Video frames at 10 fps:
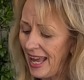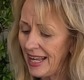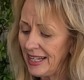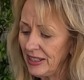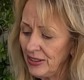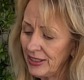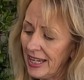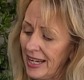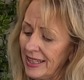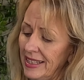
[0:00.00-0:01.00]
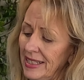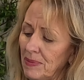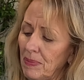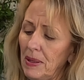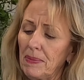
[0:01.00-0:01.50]
And look at
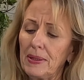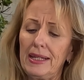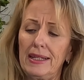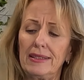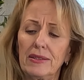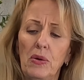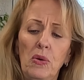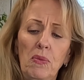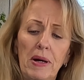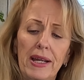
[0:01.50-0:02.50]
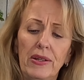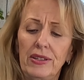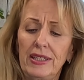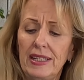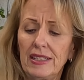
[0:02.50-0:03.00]
these pumpkins. Oh my
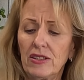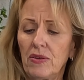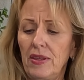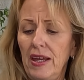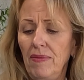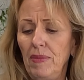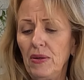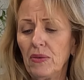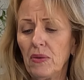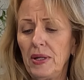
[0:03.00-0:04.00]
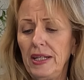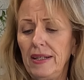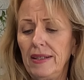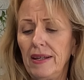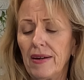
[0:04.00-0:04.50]
goodness. So they've been growing
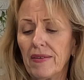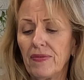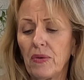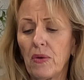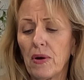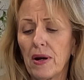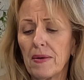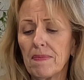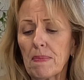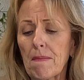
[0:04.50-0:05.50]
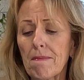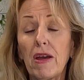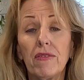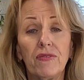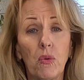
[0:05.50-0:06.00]
in there for
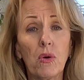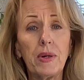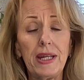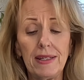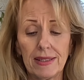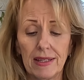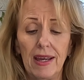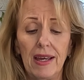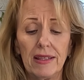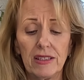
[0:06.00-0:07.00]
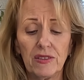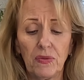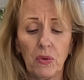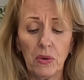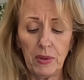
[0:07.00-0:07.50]
4 weeks. This is
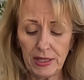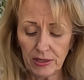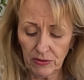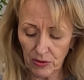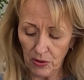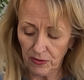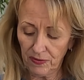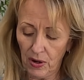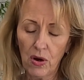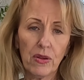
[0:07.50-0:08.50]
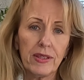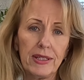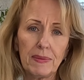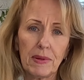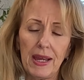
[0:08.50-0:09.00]
4 weeks of growth for all of
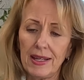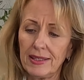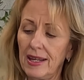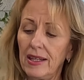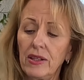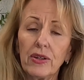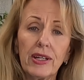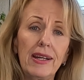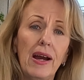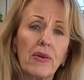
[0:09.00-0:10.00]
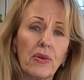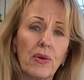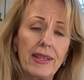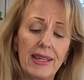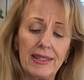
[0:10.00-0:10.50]
these plants. And look at how
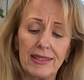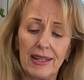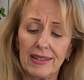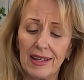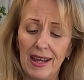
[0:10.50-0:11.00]
great they did.